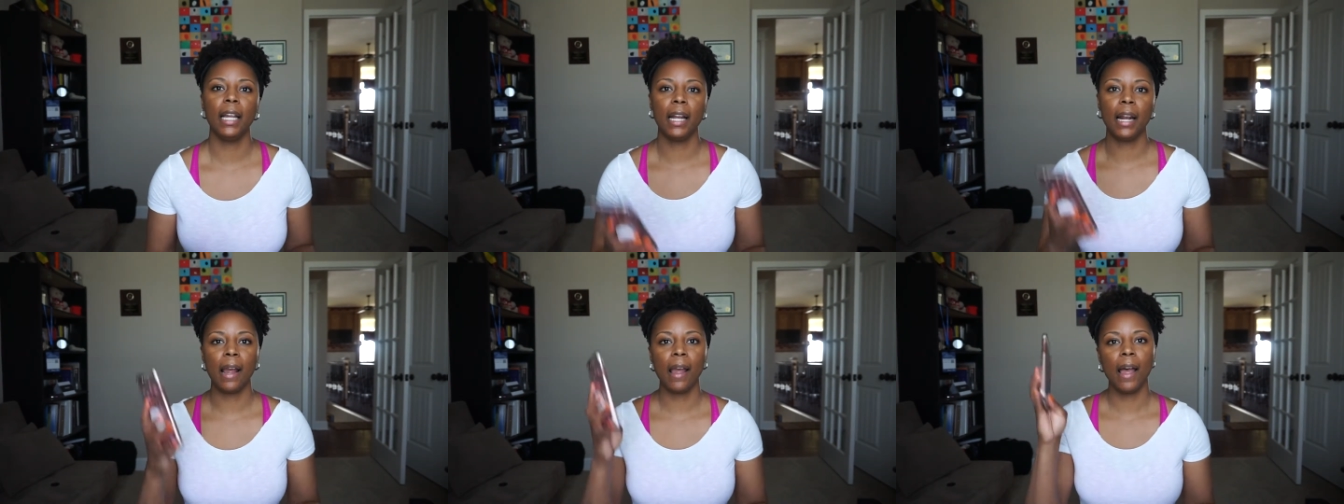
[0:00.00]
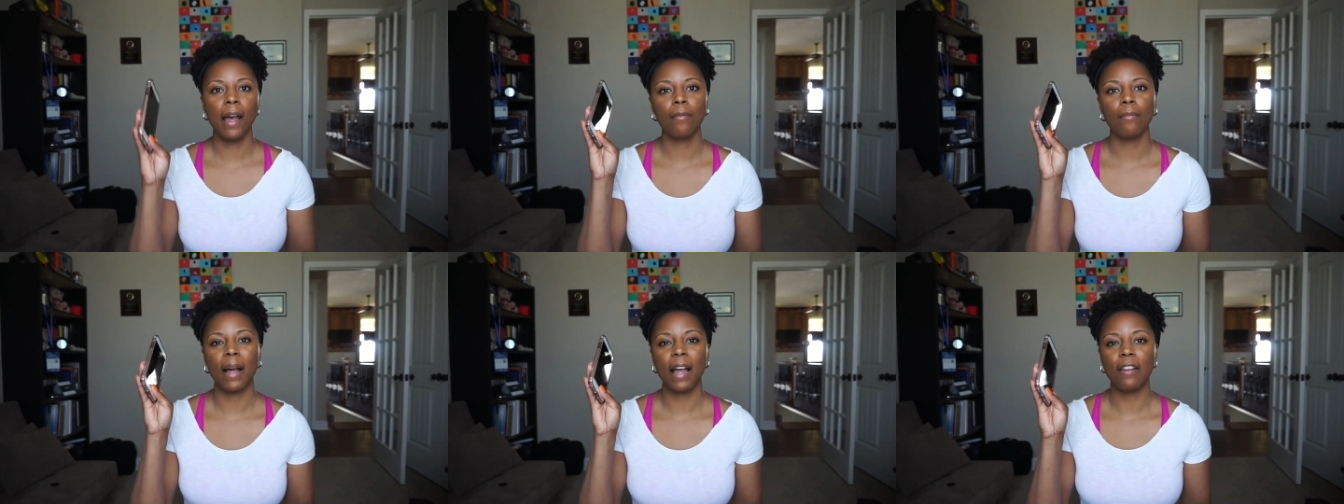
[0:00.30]
and I
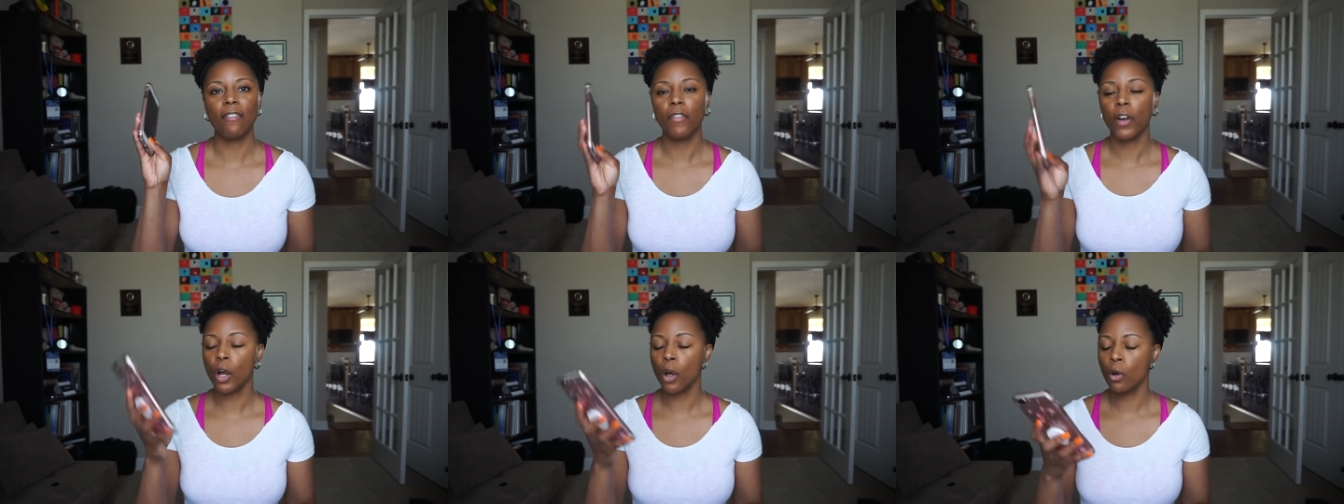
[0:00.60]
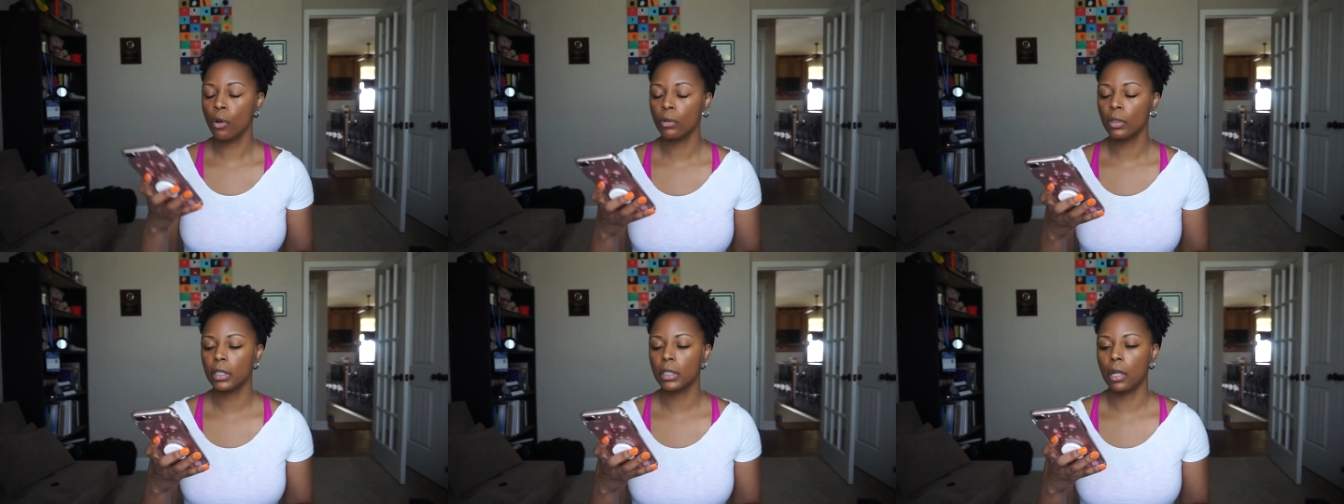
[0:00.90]
have my
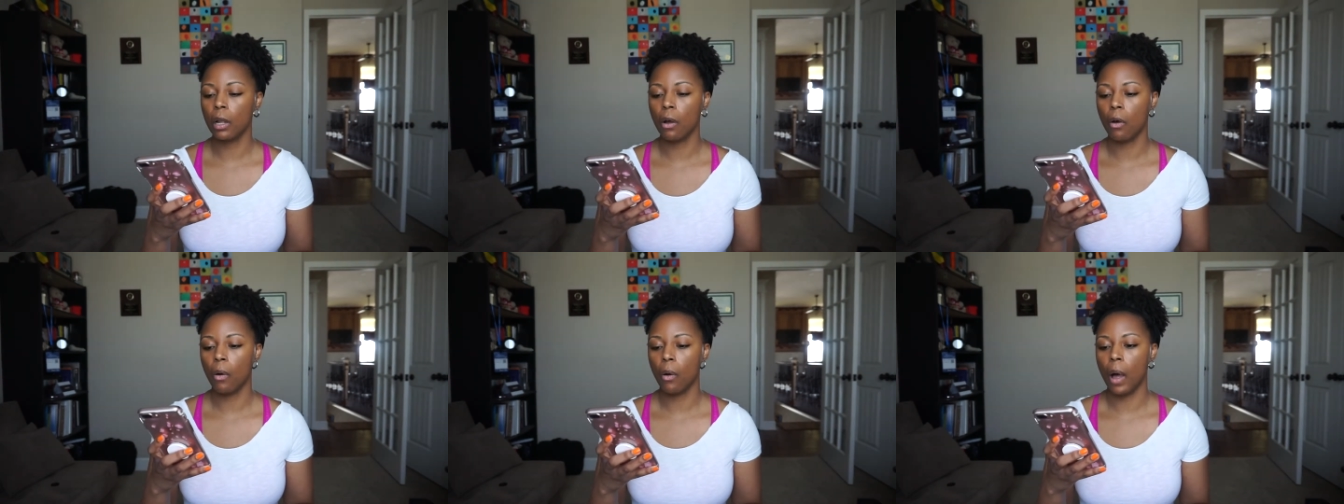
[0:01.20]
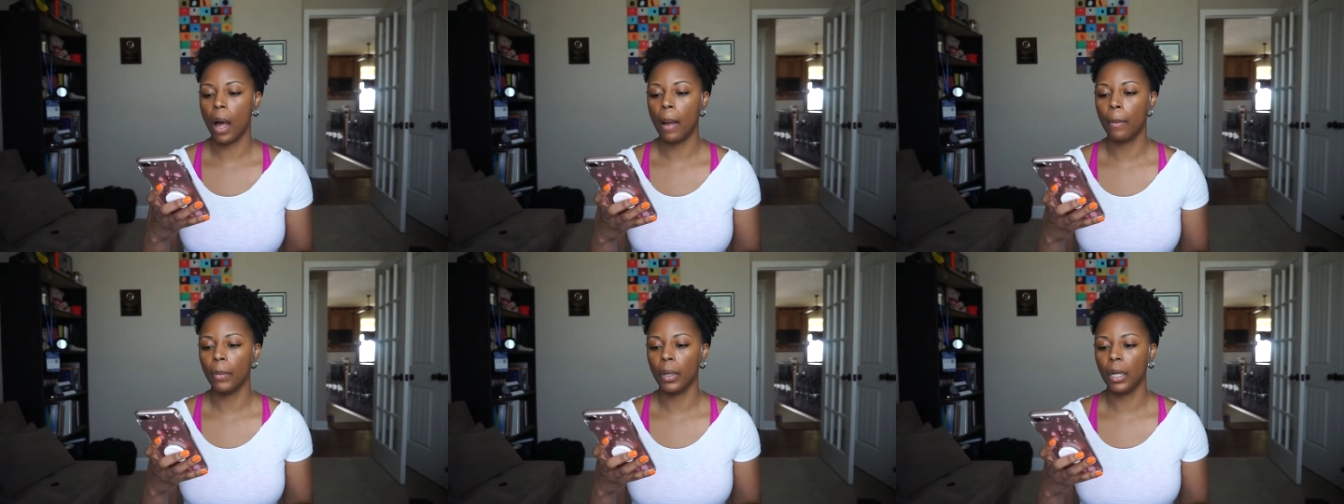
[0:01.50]
phone, so
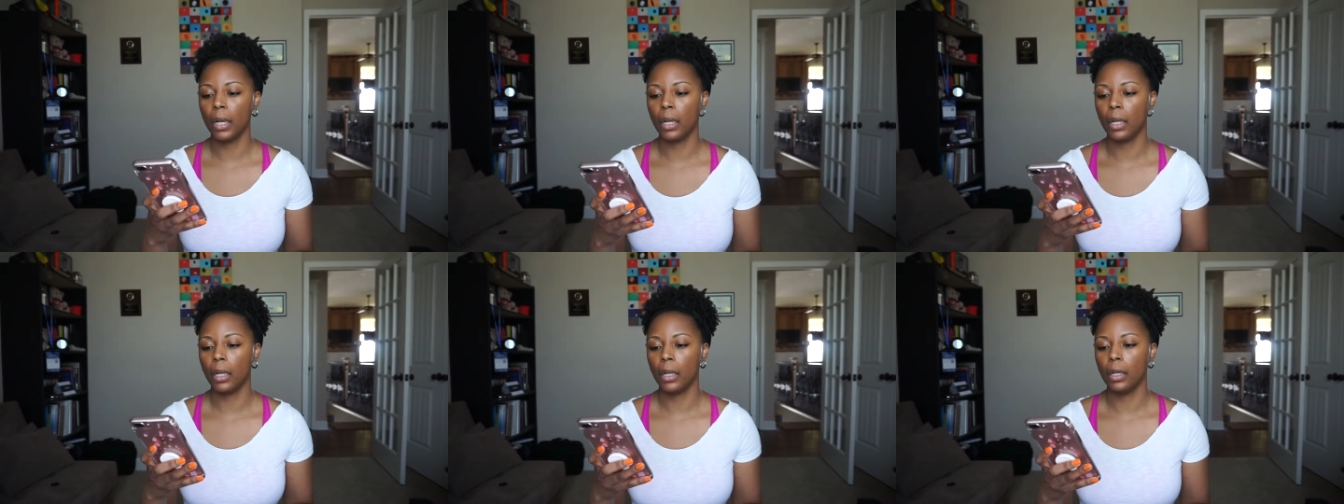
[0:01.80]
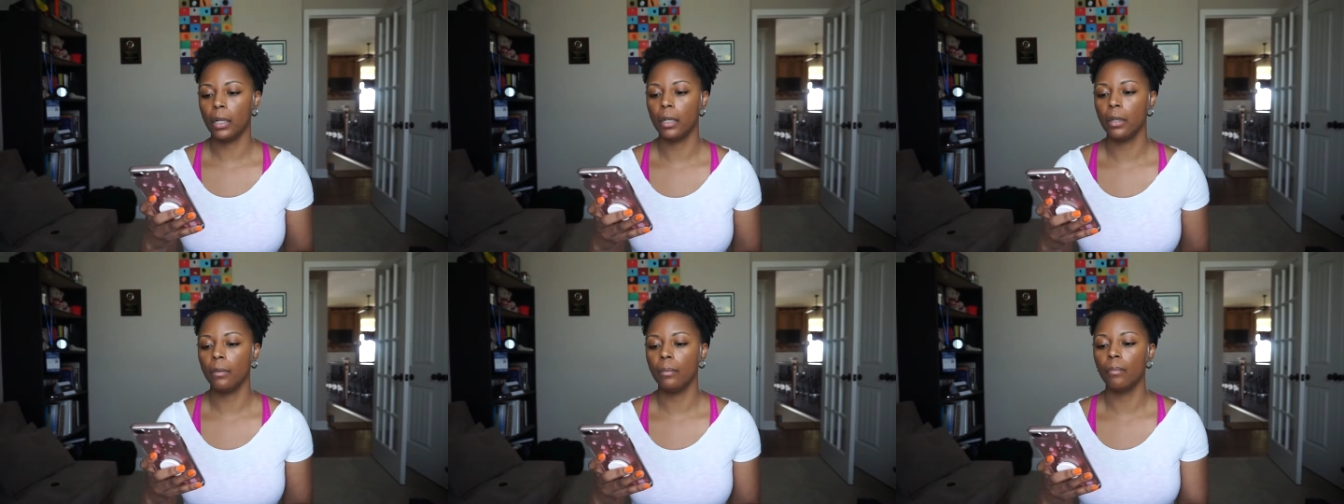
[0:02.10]
I'm
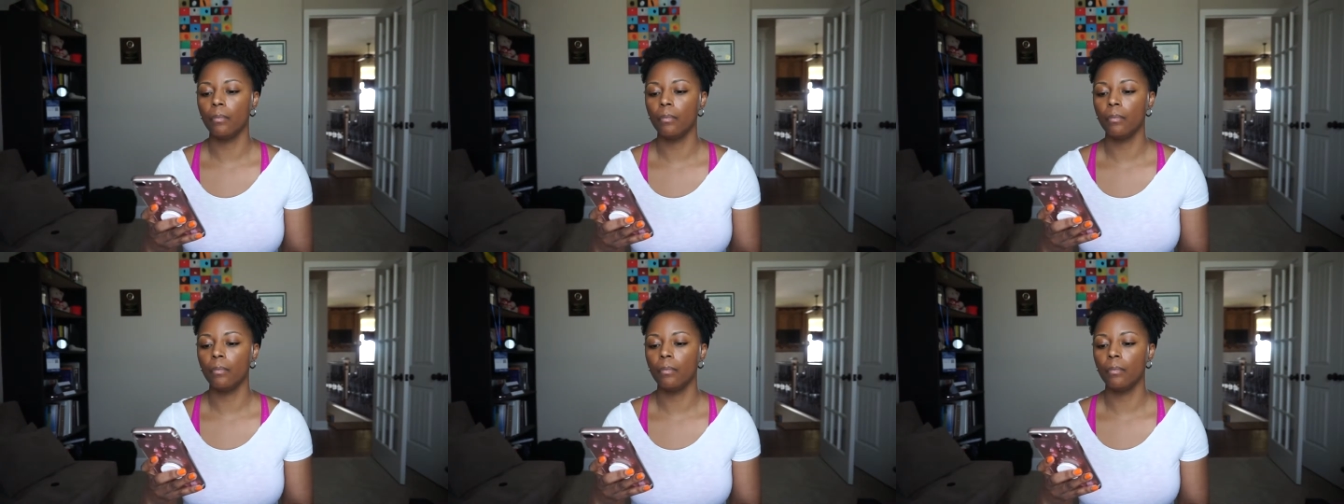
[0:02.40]
gonna